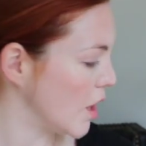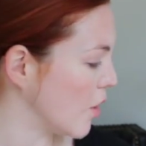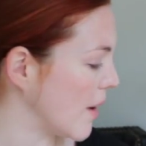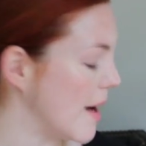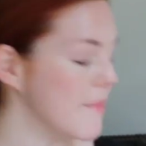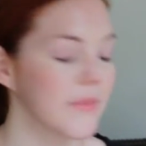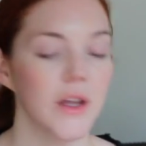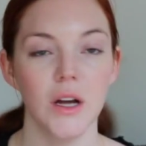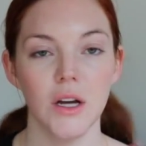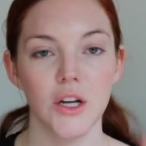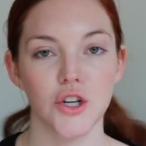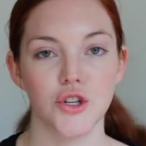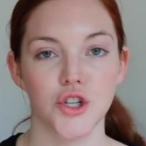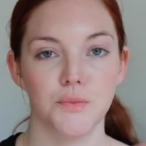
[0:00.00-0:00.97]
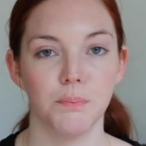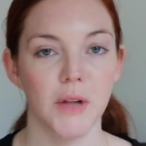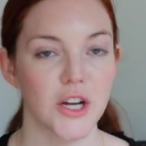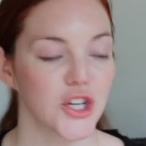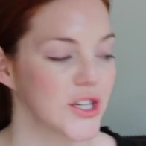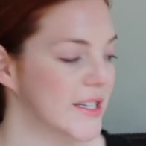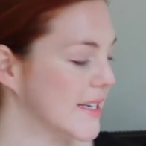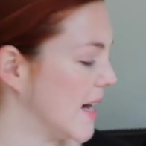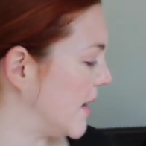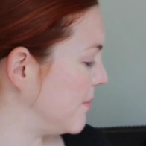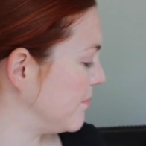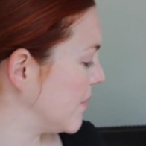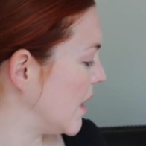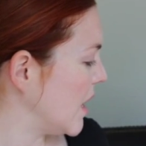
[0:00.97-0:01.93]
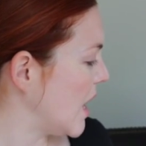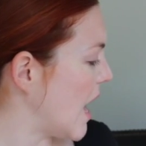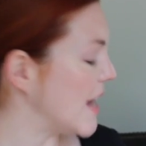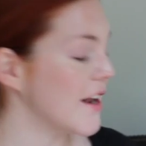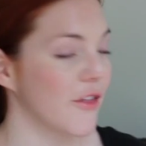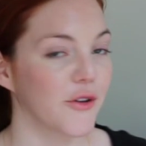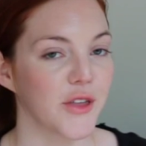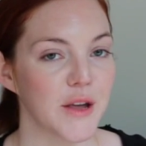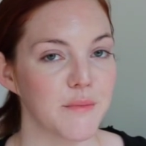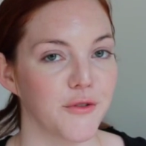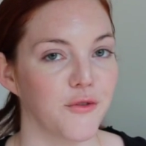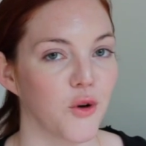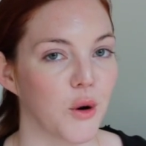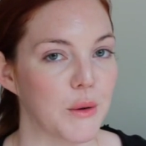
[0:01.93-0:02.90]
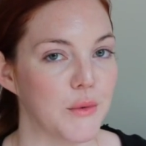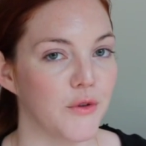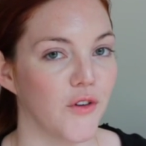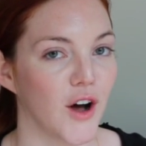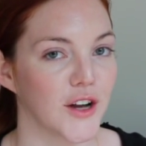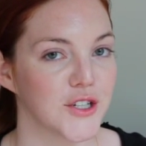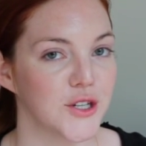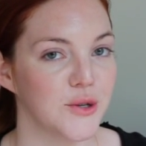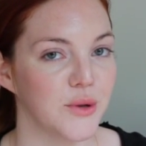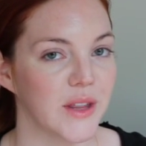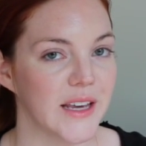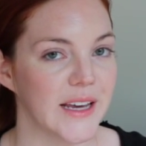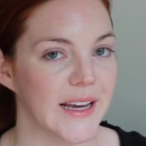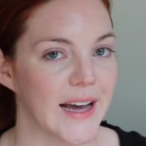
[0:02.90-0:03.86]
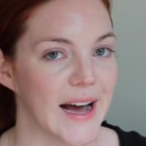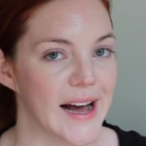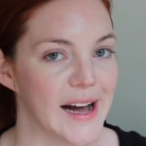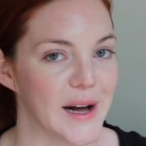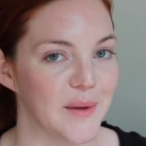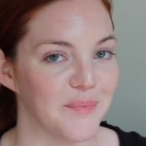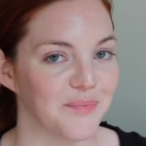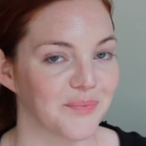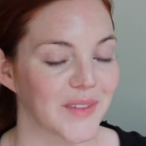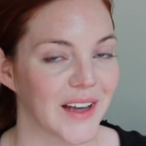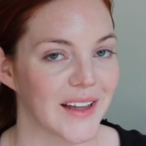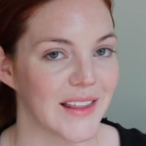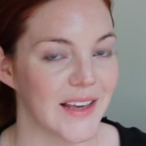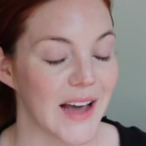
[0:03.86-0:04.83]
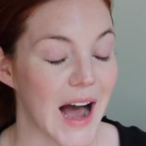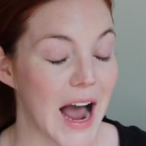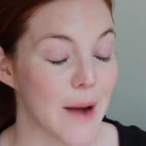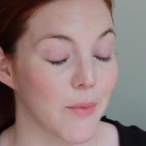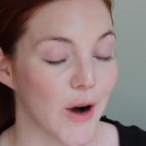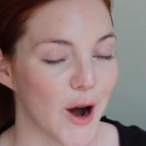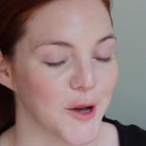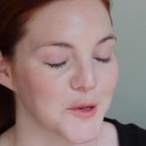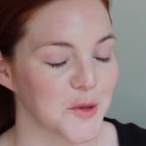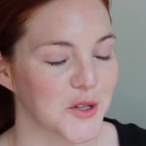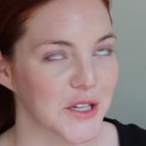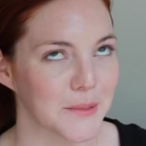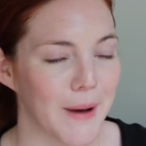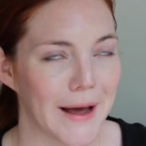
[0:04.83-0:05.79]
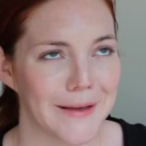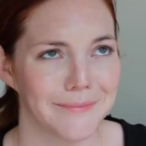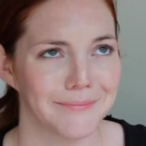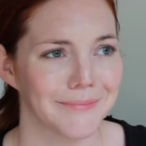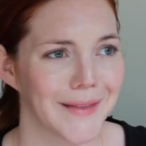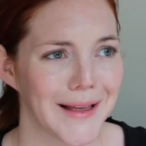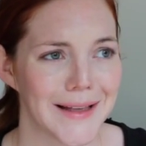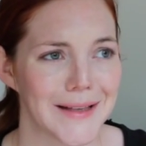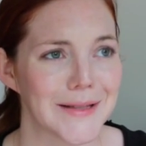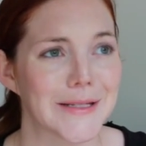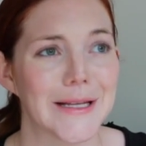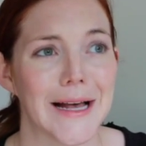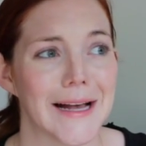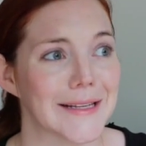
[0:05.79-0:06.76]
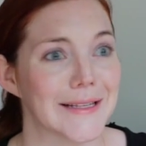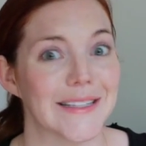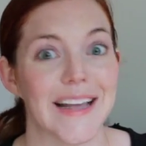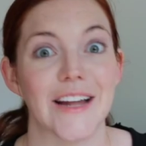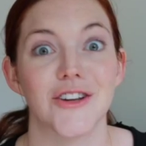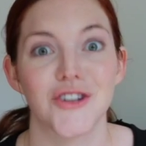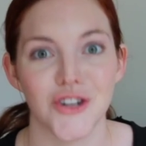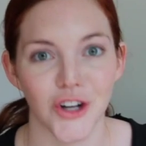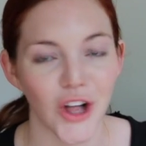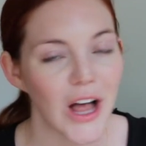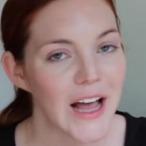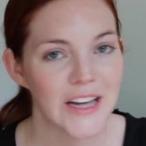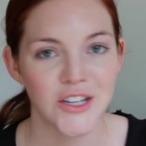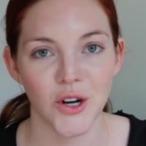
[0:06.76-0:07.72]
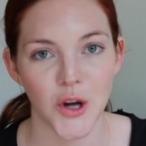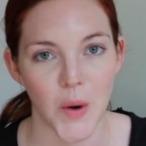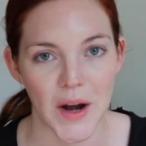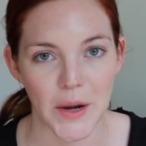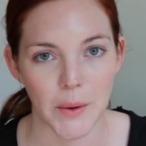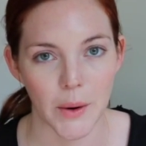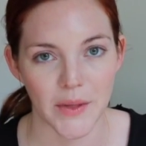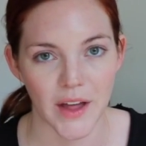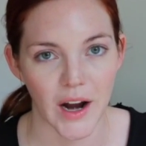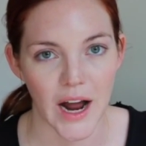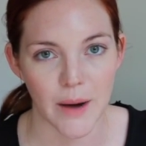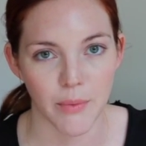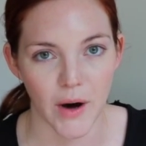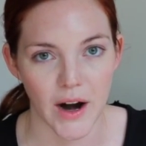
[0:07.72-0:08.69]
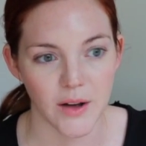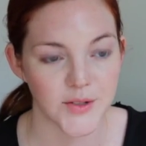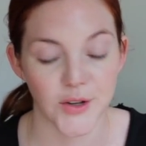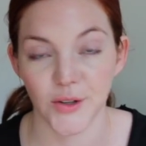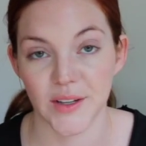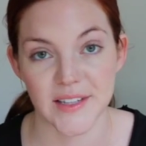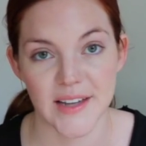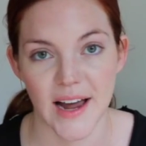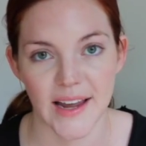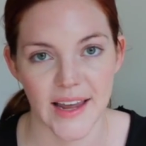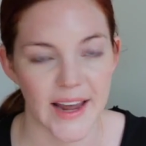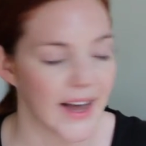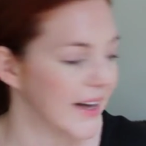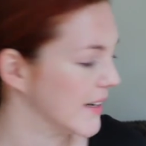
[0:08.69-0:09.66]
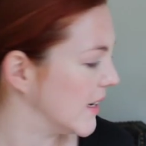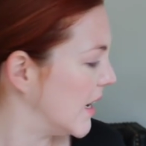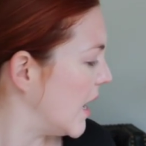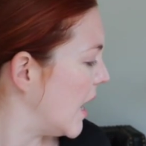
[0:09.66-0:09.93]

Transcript: Okay, blush is done. Another thing before we move on to the eyebrows, which is my essential. Don't go anywhere without eyebrows, or at least I can't.